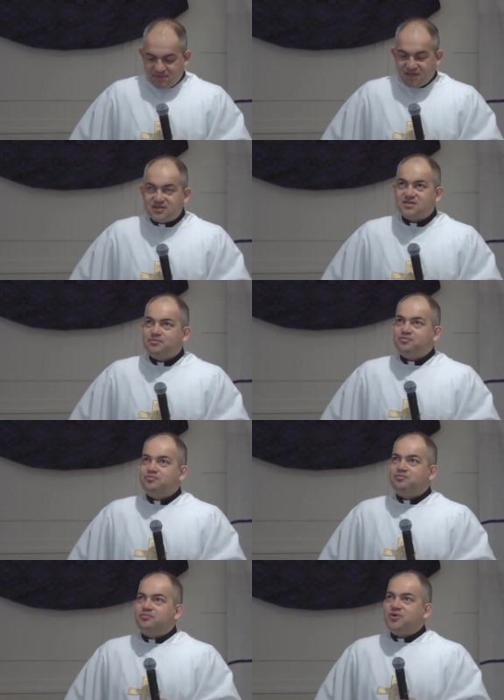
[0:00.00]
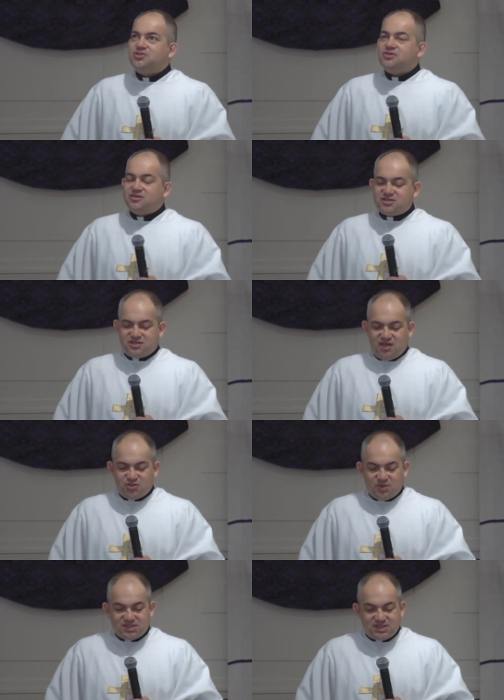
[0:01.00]
Because the person on
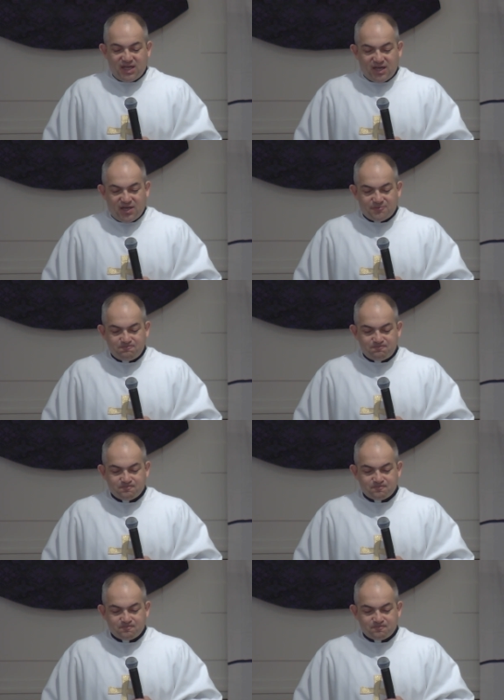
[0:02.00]
stage was singing